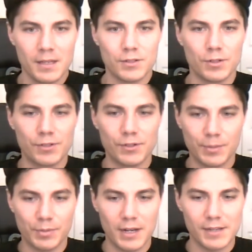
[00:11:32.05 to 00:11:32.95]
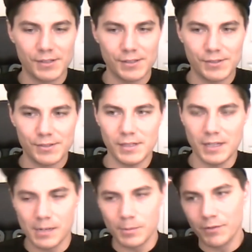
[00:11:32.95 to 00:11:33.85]
So there's no surprises,
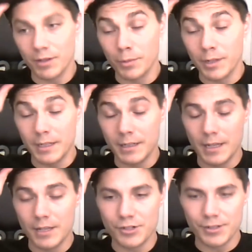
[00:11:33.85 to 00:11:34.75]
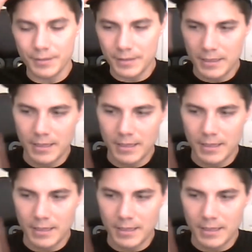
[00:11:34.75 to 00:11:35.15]
whenever they bring in an engine.